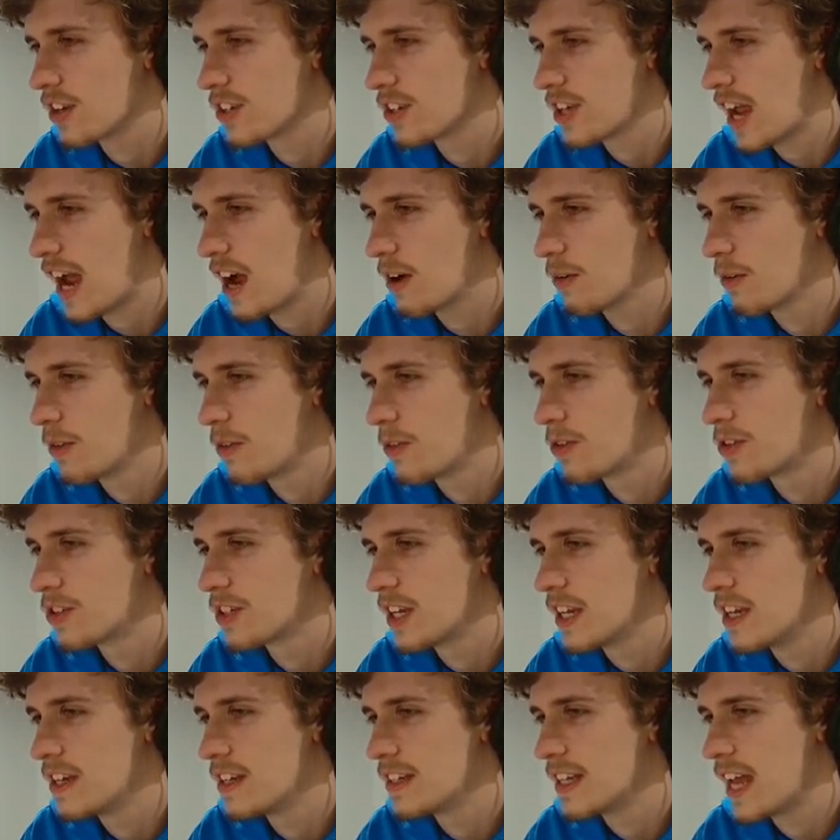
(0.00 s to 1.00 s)
south
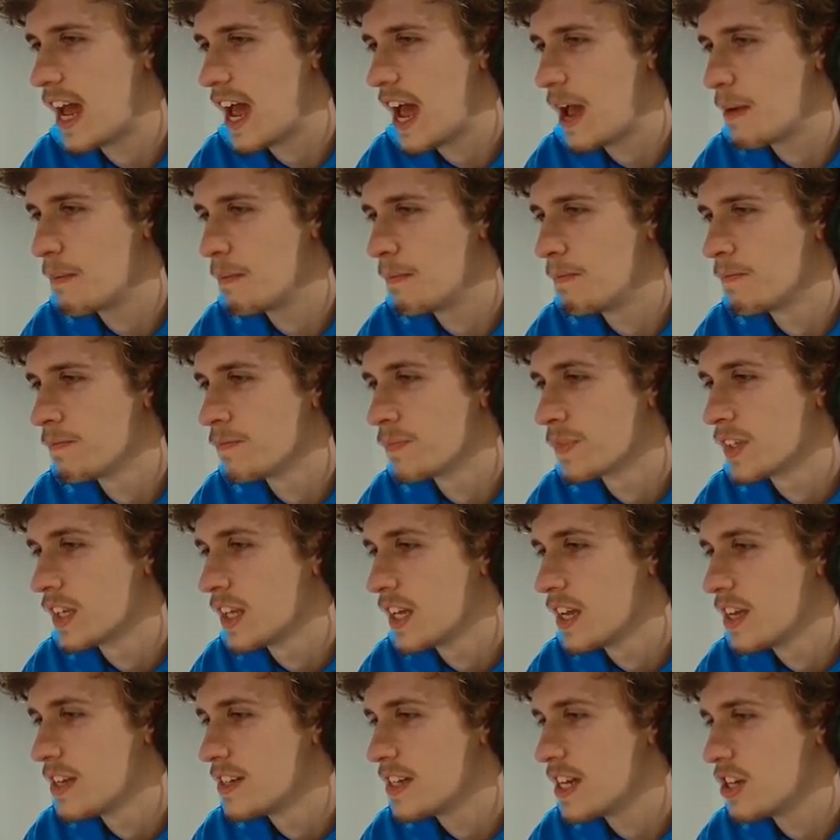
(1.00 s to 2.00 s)
since I
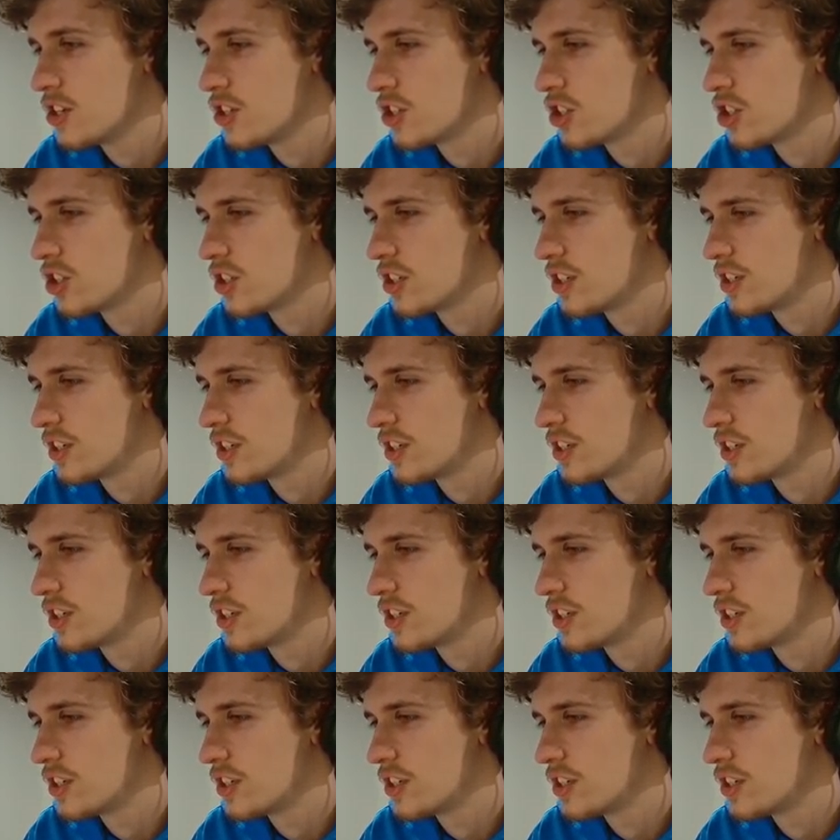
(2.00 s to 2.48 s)
don't